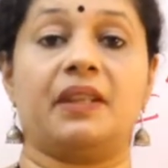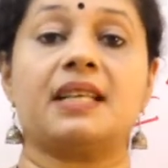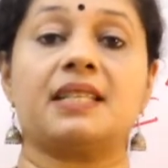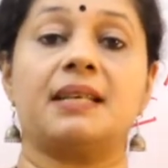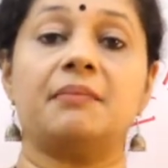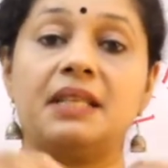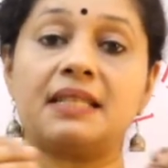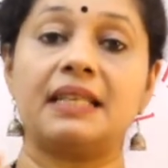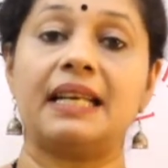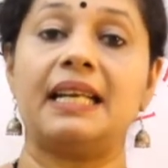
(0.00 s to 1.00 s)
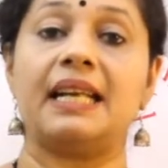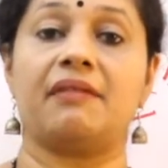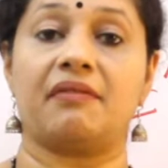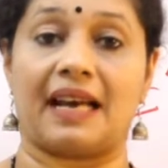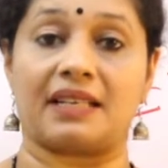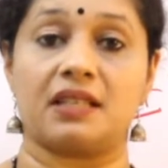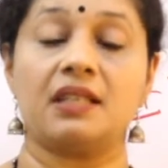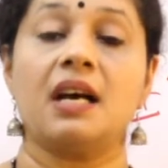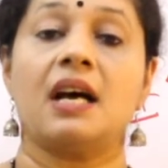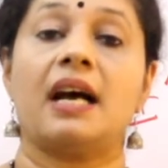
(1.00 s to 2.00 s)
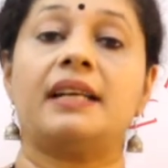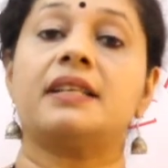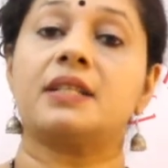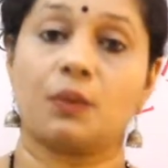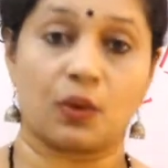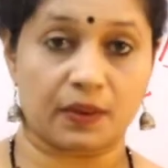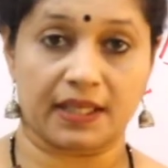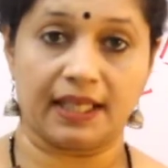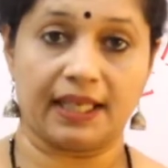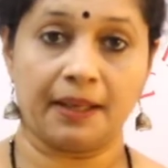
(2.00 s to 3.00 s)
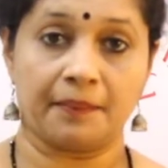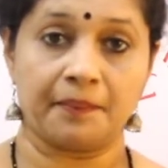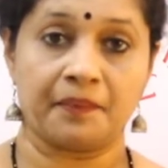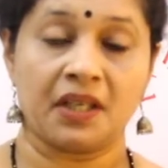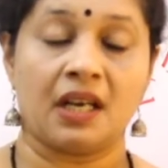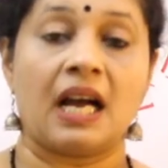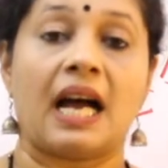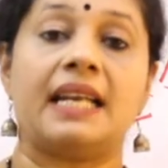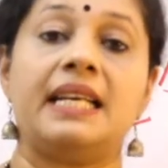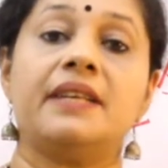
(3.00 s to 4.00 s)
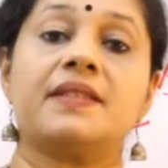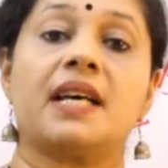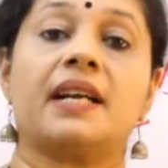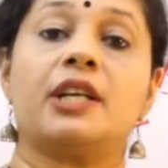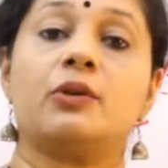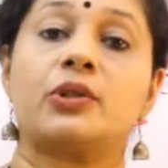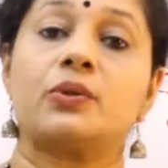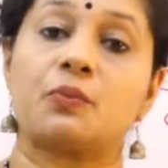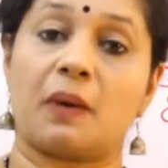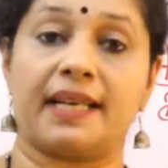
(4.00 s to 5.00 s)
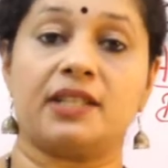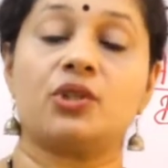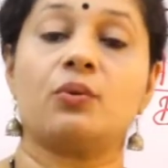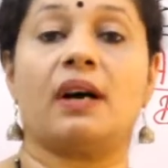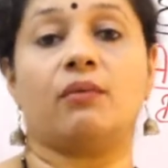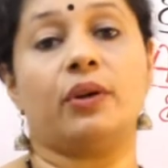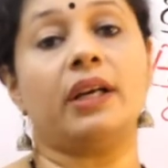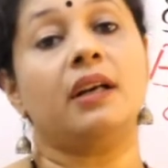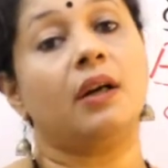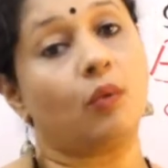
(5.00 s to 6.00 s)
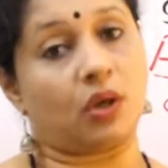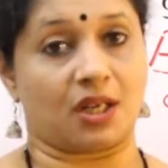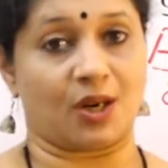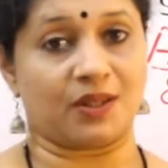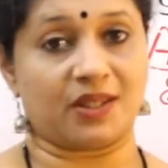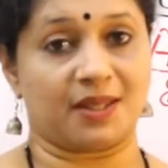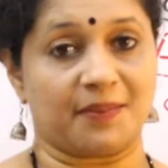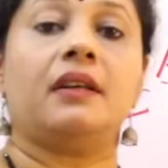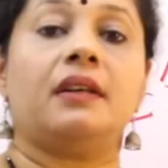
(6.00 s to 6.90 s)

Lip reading: Their stem is green and flattened and it is photosynthetic, and leaves are reduced to spines to avoid water loss.